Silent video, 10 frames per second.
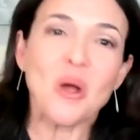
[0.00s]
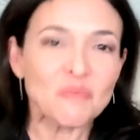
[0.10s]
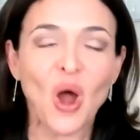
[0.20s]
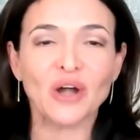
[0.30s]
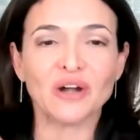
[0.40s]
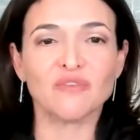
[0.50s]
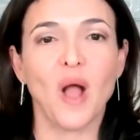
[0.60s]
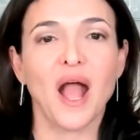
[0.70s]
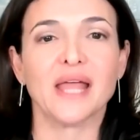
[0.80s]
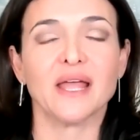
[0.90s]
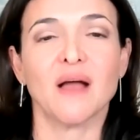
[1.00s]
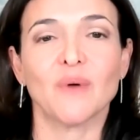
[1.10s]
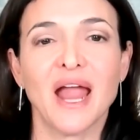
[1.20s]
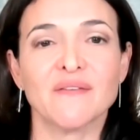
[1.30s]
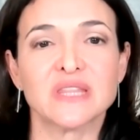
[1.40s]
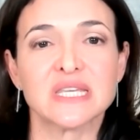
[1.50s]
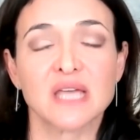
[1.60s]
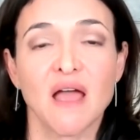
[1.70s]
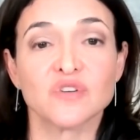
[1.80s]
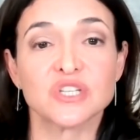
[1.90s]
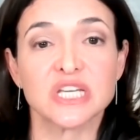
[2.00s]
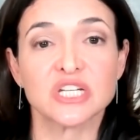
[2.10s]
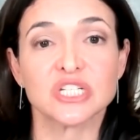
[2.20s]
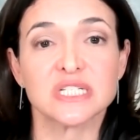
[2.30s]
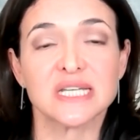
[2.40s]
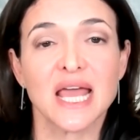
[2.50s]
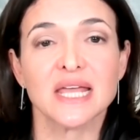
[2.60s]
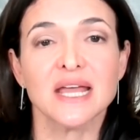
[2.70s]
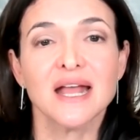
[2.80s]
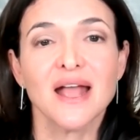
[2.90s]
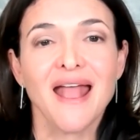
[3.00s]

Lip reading: part of why we're having this conversation today.